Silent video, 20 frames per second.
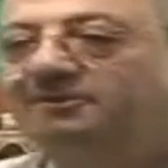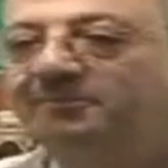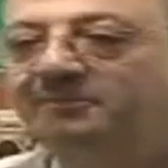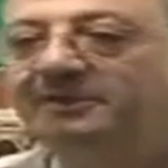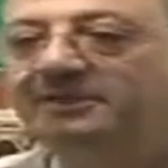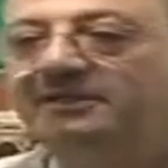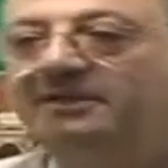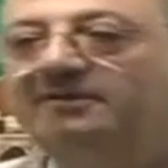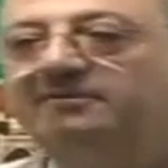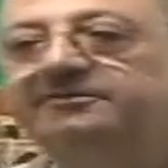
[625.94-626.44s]
the
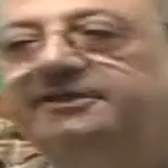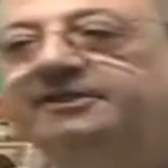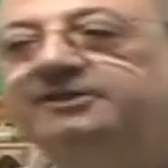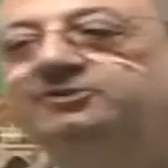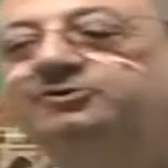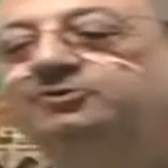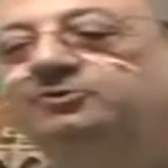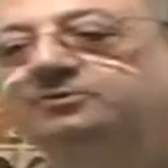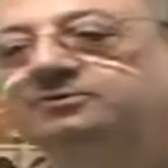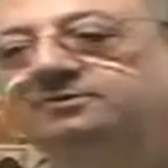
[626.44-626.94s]
meaning of
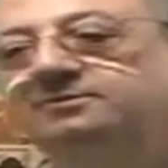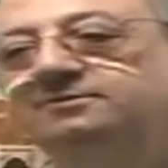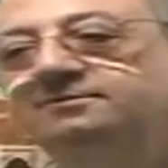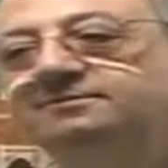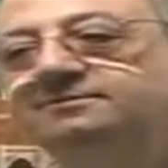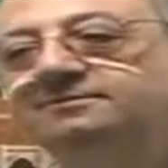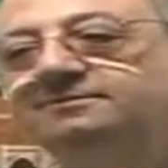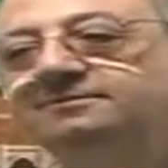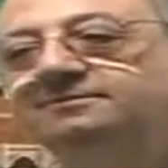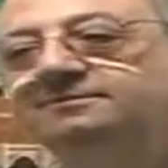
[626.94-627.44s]
Kisun?
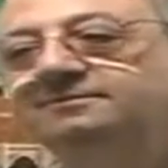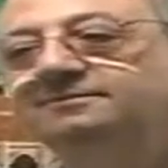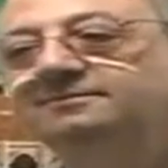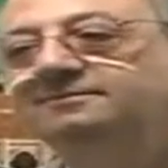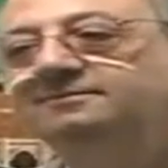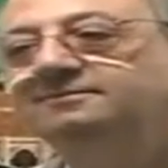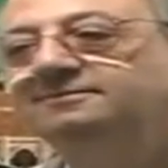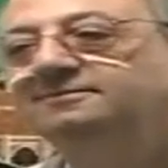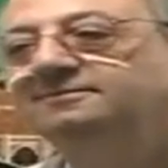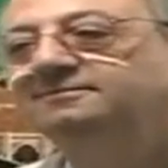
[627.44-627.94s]

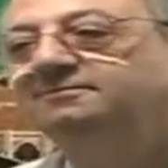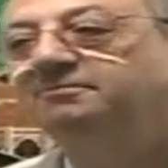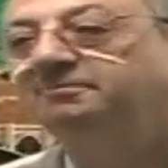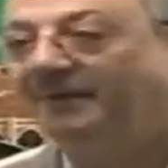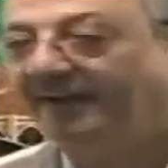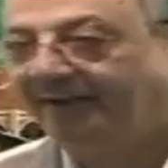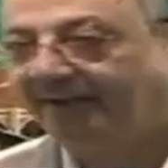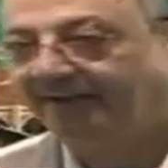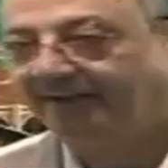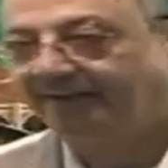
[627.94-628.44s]

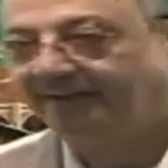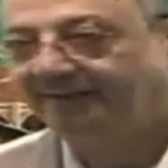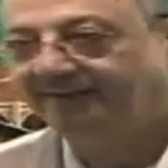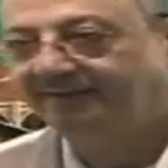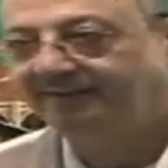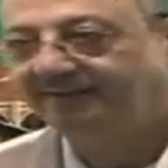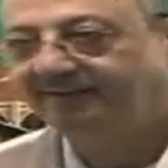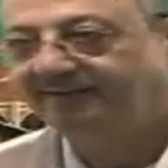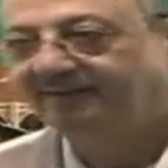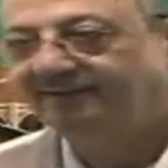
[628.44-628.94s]
Bag.
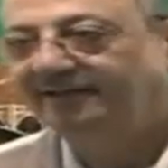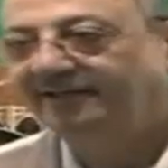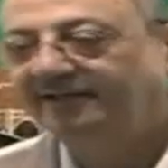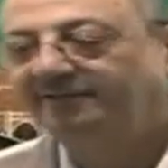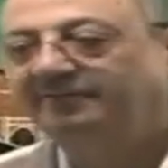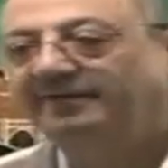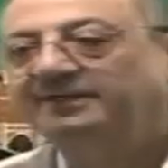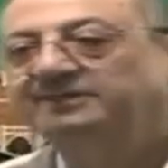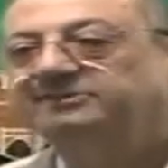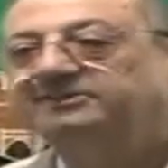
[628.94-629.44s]

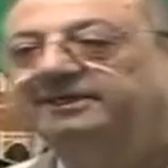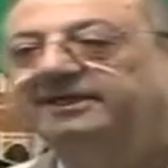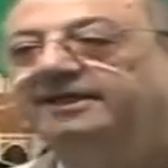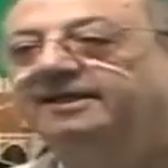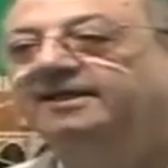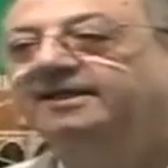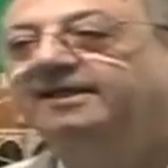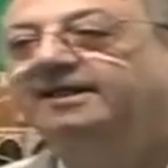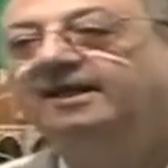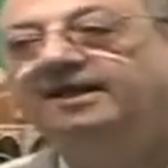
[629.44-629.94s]
If I
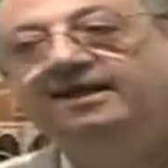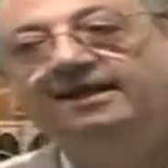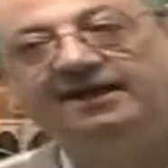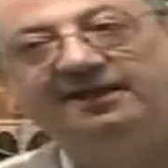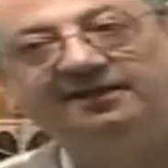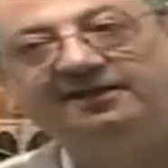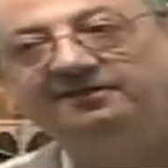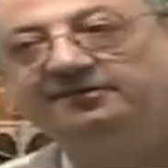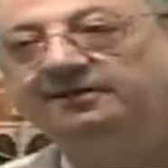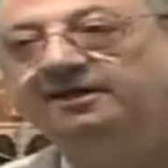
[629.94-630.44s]
say
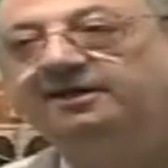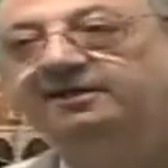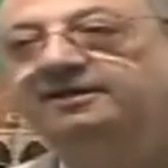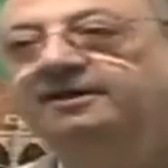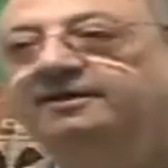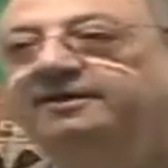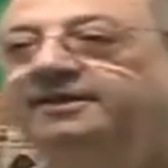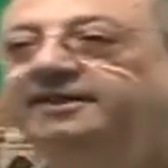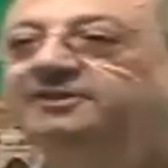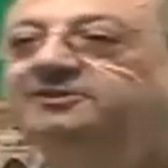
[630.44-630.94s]

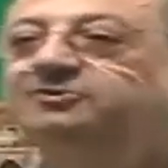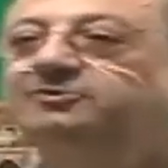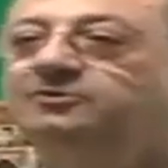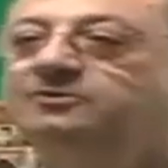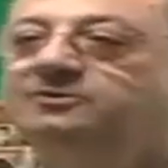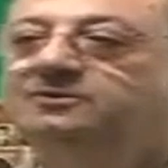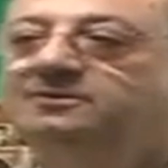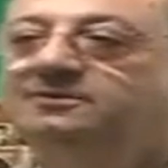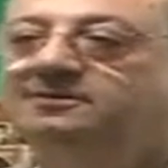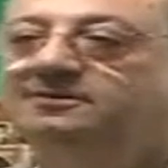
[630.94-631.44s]
Halindaka
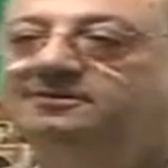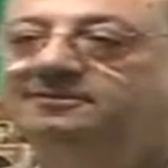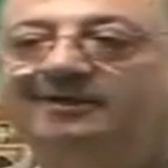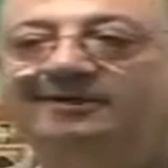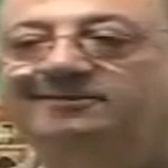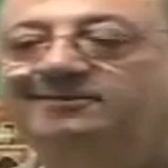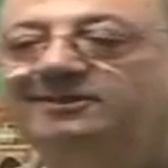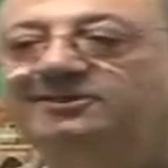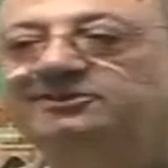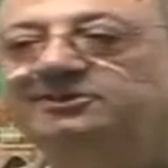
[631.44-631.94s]
Kisun,
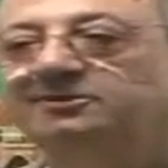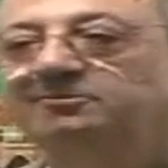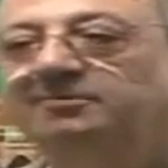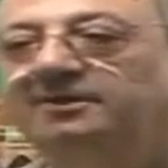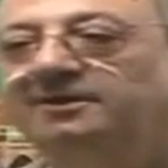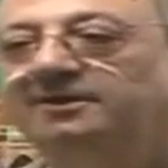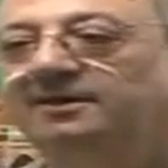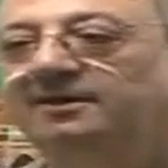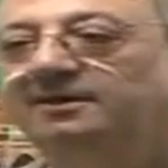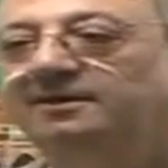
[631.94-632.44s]
translation
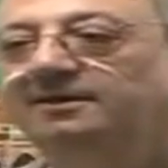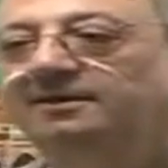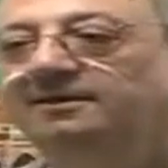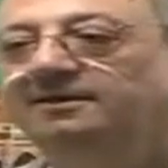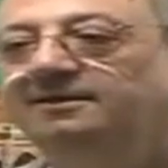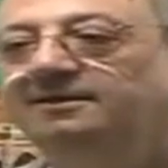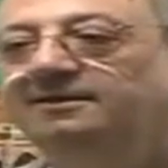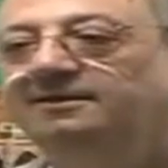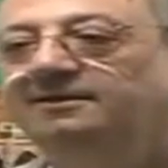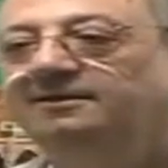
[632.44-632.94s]
brother,
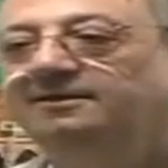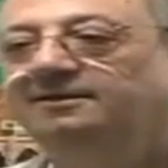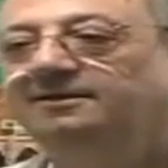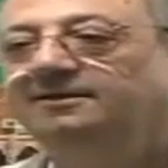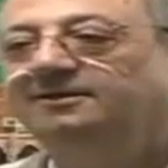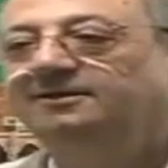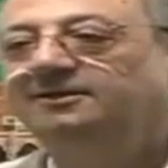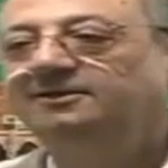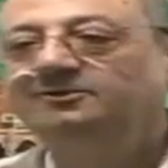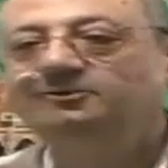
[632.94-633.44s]

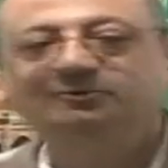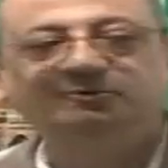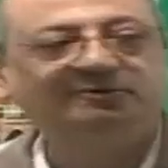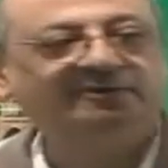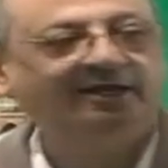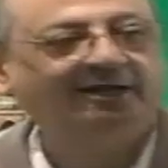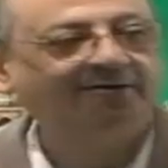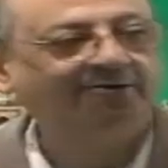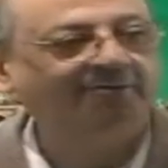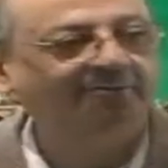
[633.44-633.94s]
do you
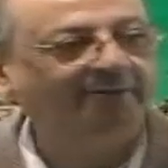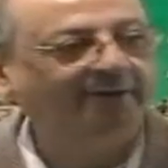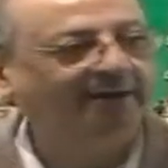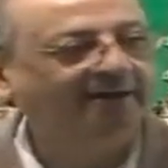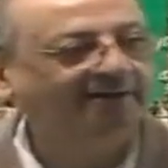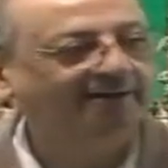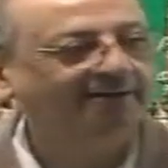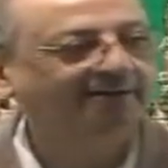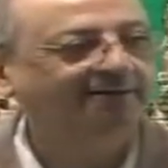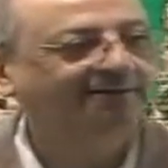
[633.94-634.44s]
have a
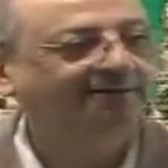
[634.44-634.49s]
bag?